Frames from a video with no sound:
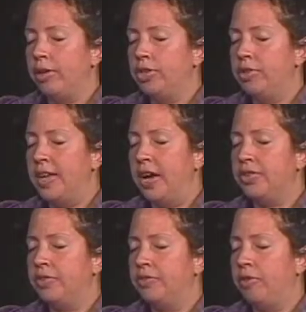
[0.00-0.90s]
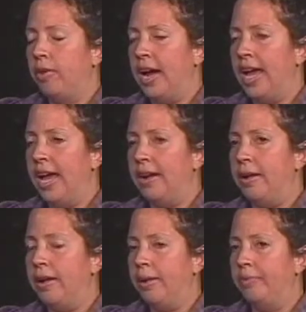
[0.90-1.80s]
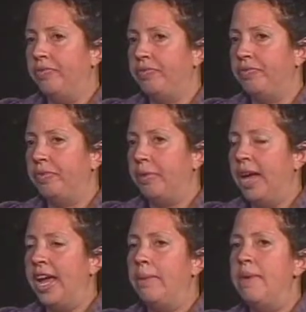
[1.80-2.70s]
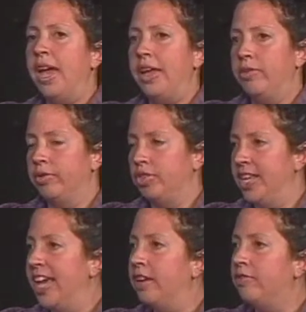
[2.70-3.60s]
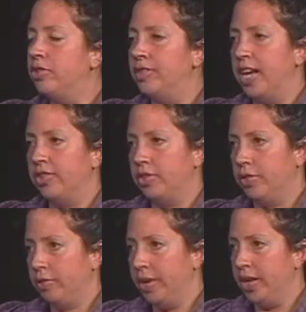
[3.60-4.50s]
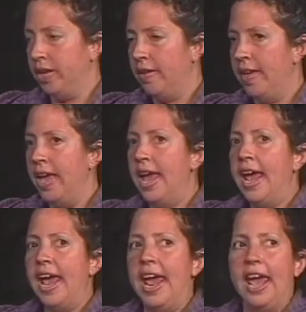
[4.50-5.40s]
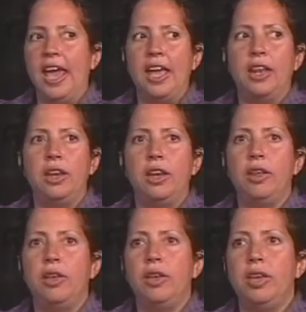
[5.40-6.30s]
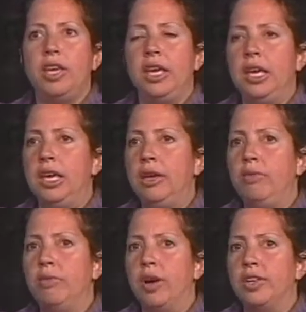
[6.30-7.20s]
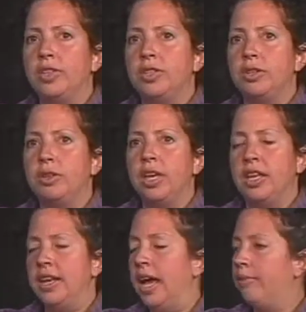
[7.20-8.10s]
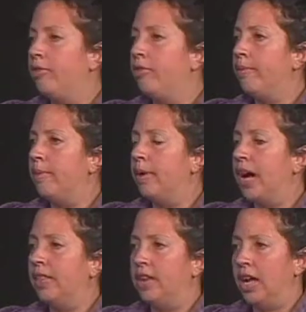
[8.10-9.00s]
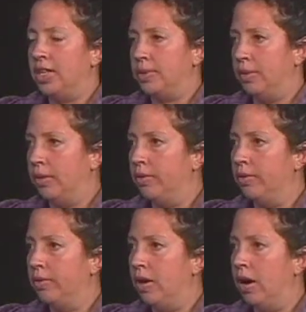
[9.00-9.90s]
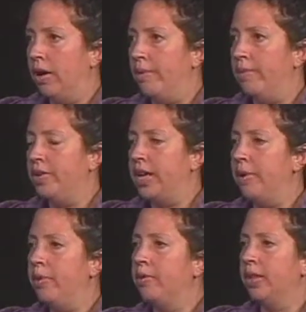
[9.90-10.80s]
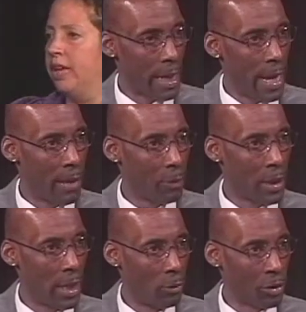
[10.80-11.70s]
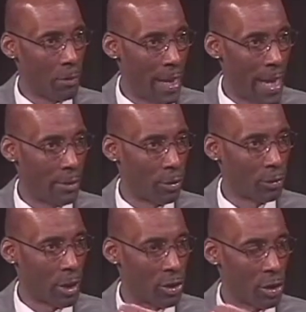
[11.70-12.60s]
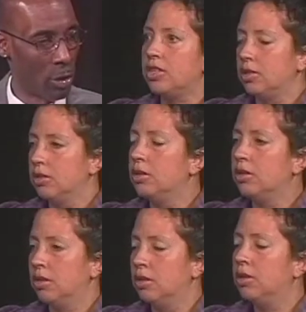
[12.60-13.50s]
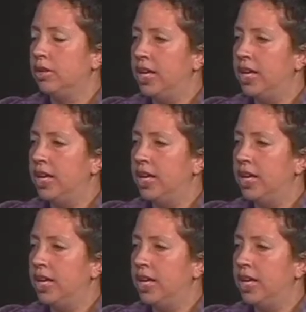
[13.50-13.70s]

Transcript: 2004, I had Emmanuel in the end of 2003, and he was kidnapped from Highland Hospital the day we were leaving. So they did the same thing with Emmanuel. They showed up at the hospital.